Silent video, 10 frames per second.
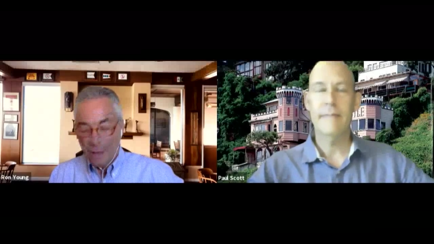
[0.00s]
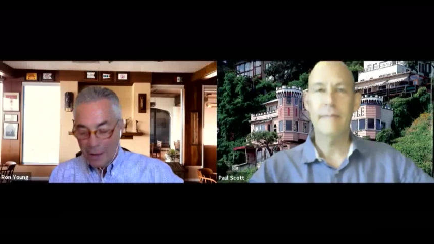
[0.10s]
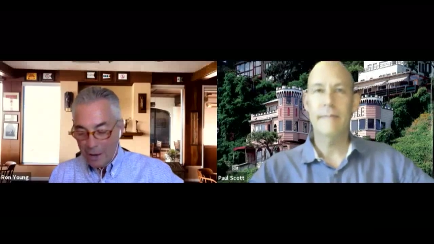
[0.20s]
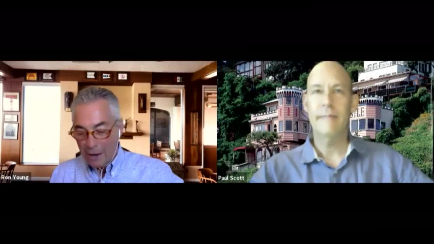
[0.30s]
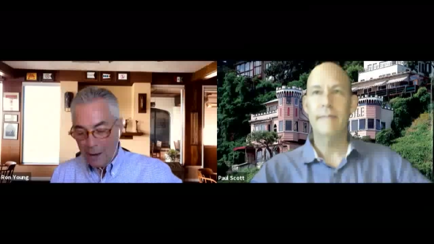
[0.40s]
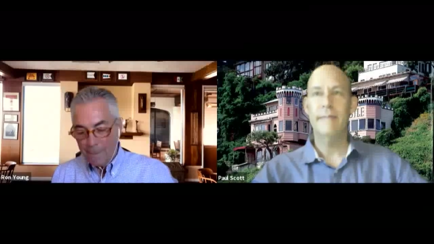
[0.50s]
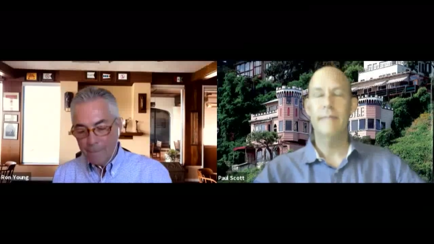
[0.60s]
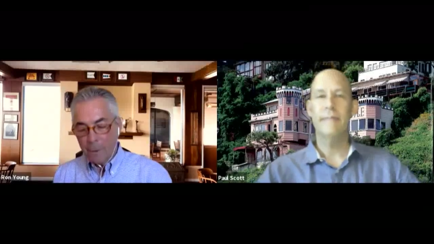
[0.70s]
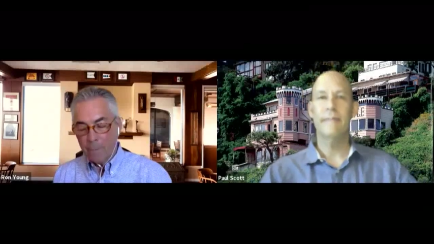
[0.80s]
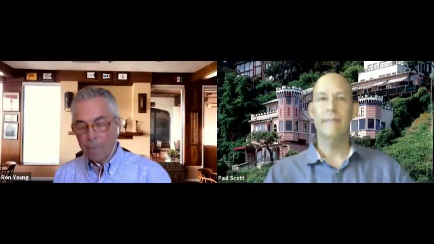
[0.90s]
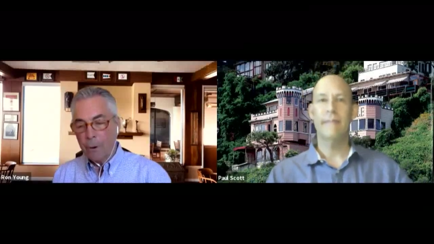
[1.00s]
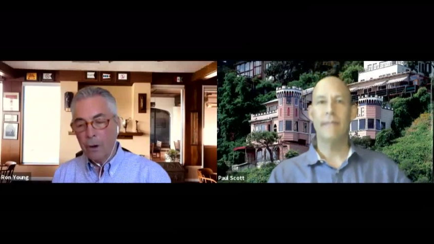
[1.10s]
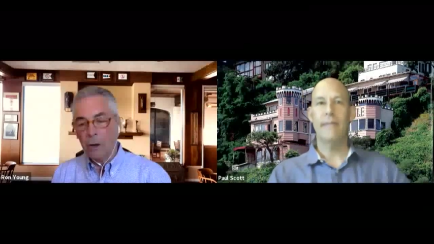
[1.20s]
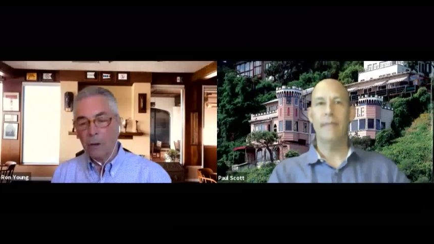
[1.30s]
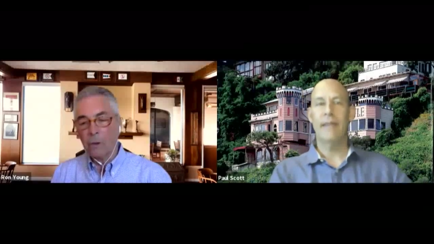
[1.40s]
Speaker 1: Um,
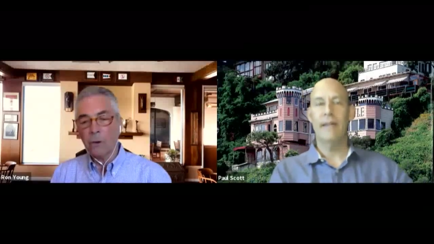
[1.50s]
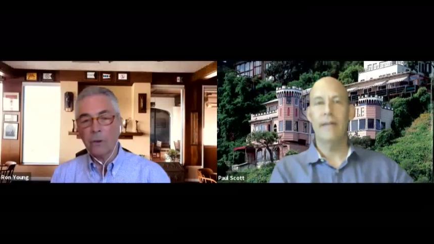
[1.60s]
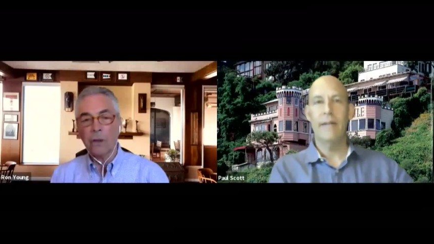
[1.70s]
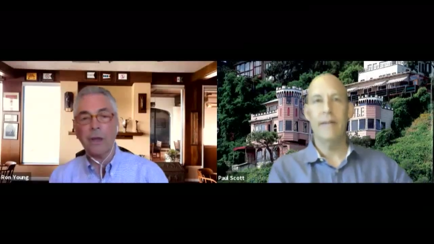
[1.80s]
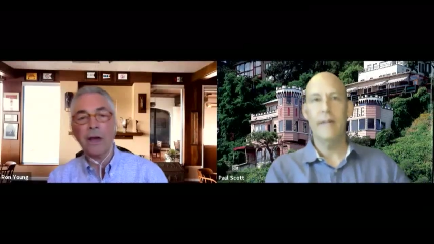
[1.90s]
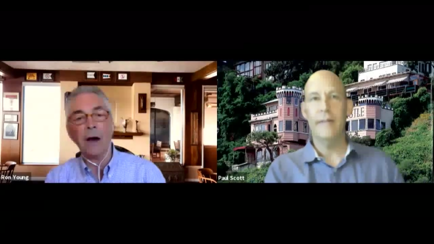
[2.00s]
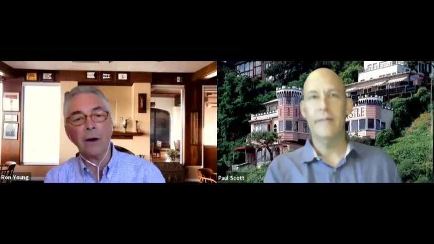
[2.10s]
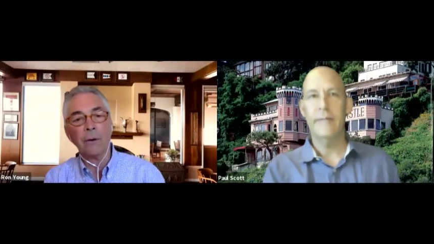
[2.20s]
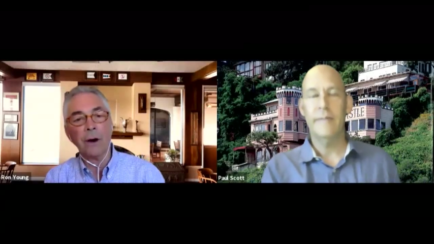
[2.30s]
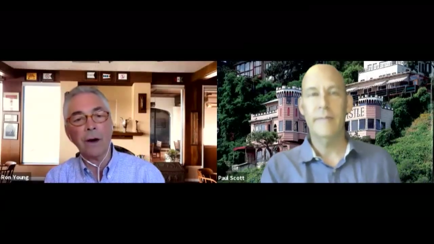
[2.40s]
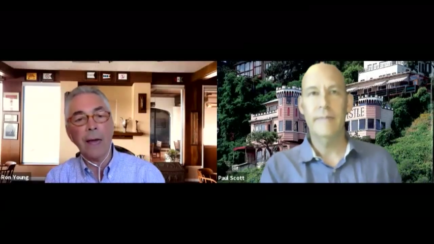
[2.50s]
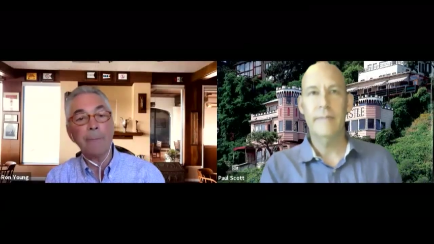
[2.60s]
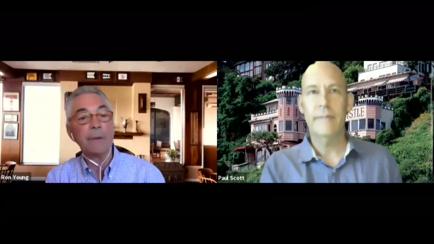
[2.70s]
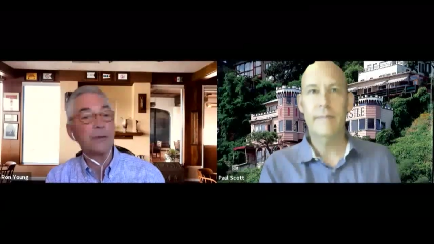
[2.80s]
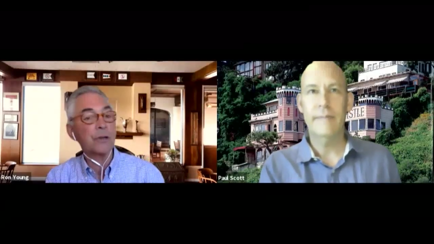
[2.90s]
Paul, holy cow, uh,
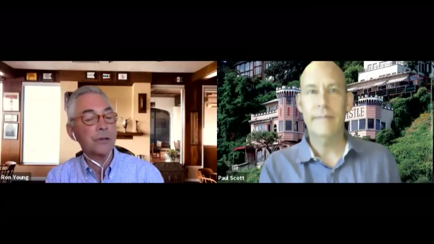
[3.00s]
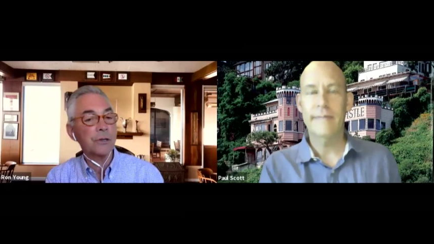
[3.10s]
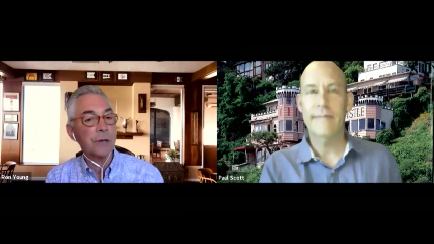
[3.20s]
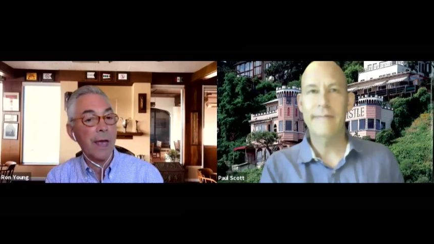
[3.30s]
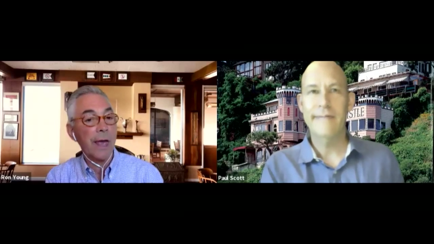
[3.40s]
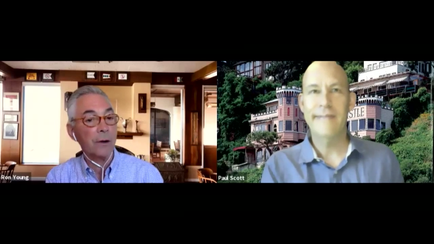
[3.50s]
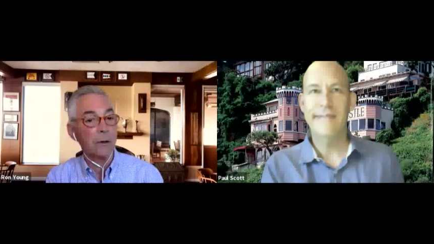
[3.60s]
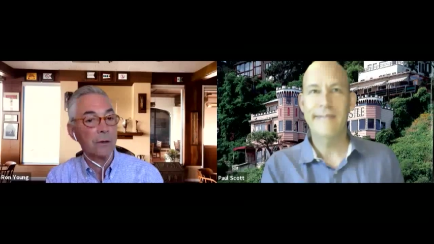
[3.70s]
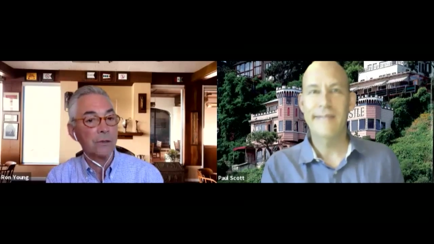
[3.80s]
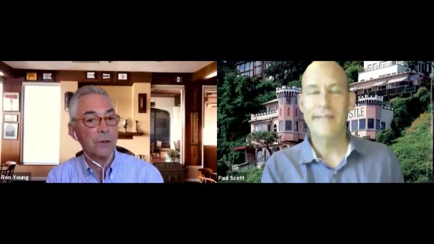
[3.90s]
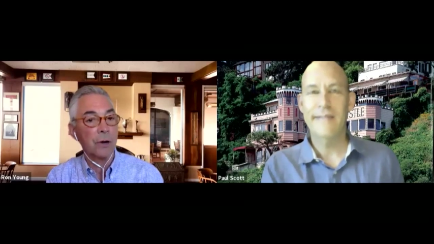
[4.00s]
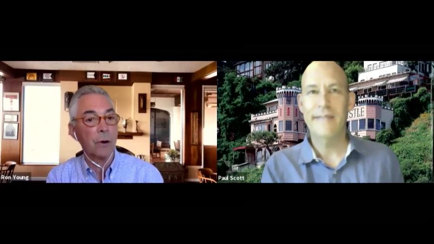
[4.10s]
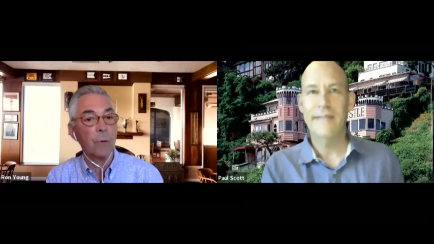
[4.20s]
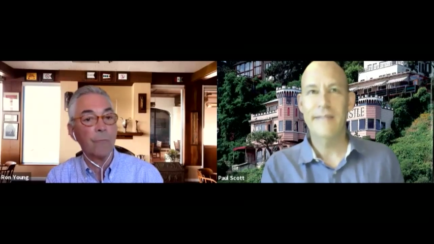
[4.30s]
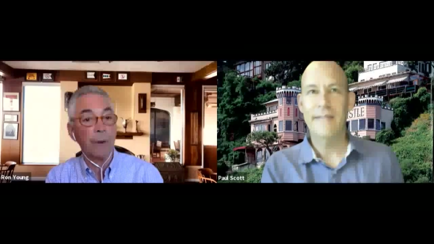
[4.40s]
ambitious and
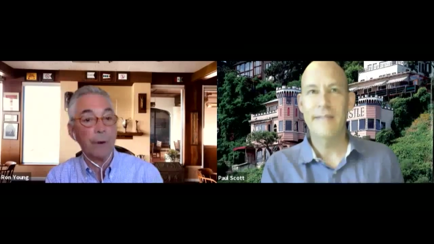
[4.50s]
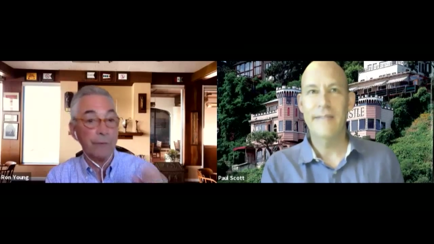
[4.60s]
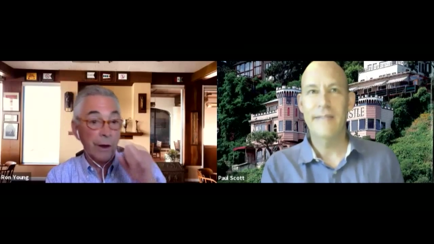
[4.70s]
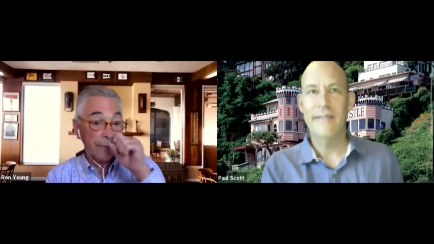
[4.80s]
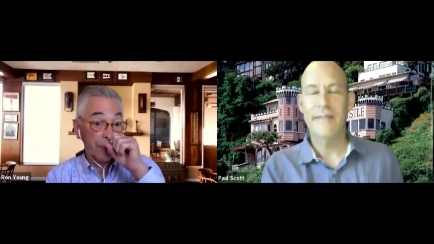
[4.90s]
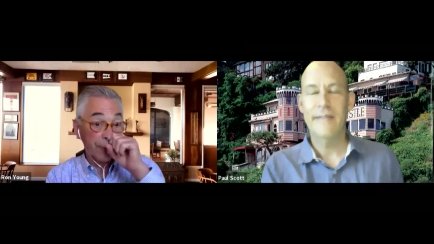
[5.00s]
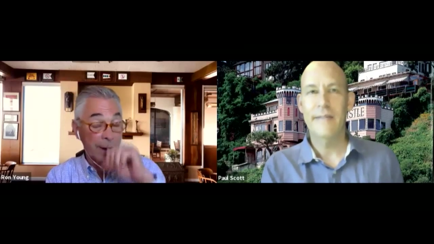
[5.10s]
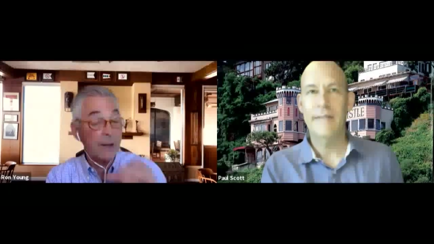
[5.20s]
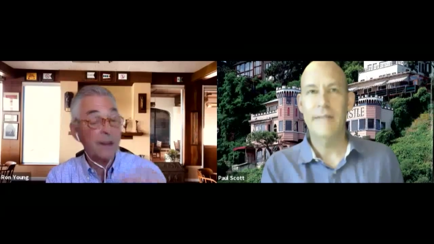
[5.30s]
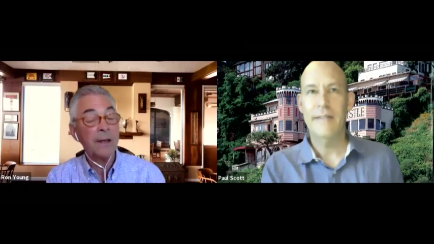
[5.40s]
also very, very fun.